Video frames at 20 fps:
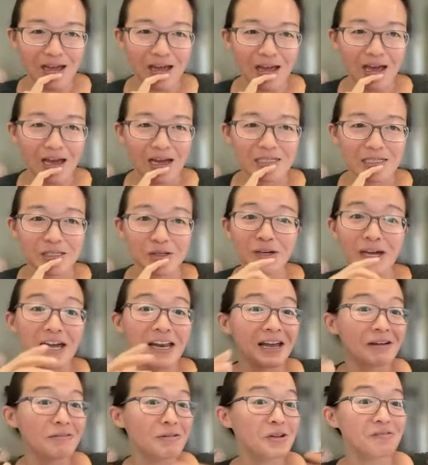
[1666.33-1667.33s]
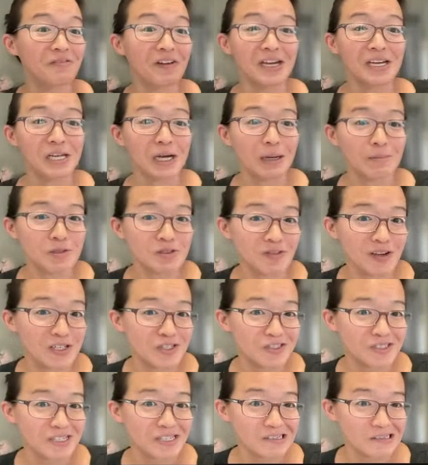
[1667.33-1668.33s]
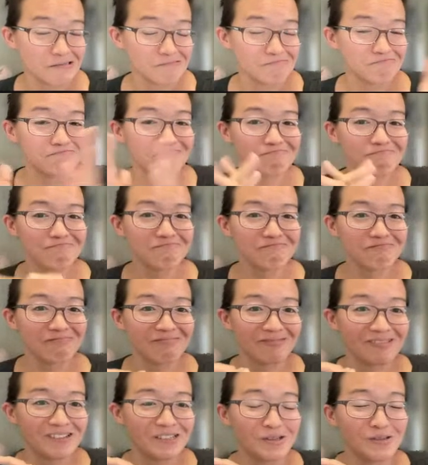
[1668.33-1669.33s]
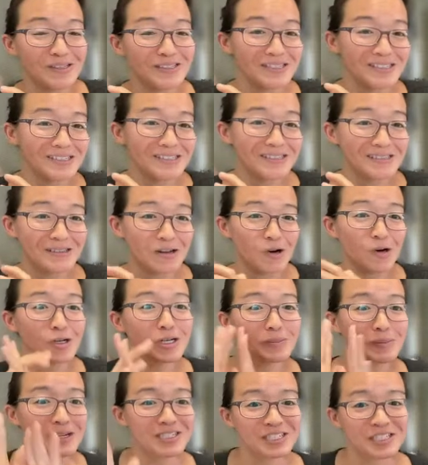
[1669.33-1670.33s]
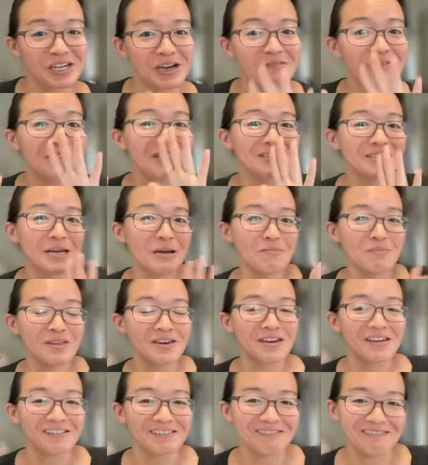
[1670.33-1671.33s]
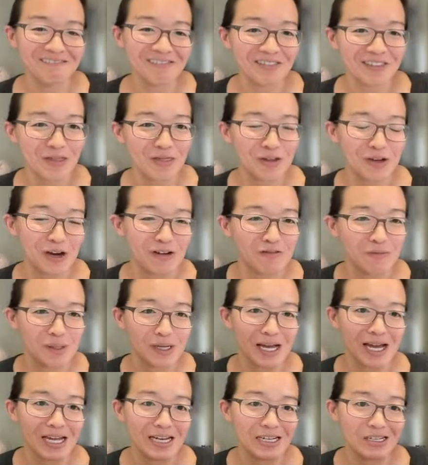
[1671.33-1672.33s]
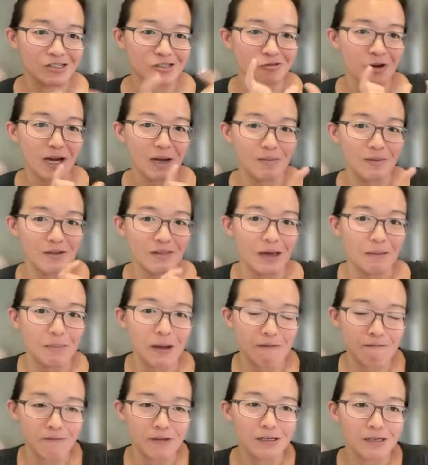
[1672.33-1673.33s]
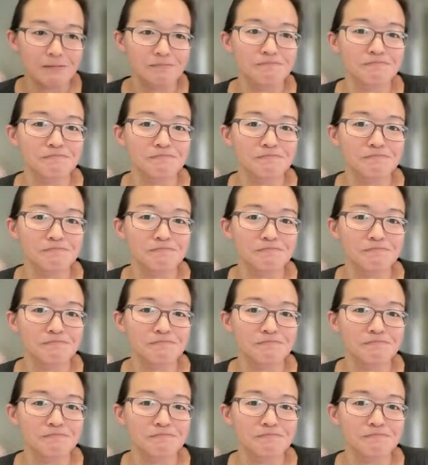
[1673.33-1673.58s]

And so again, I would invite any observations here. So this is her depiction of the same thing that the government had described in that pamphlet.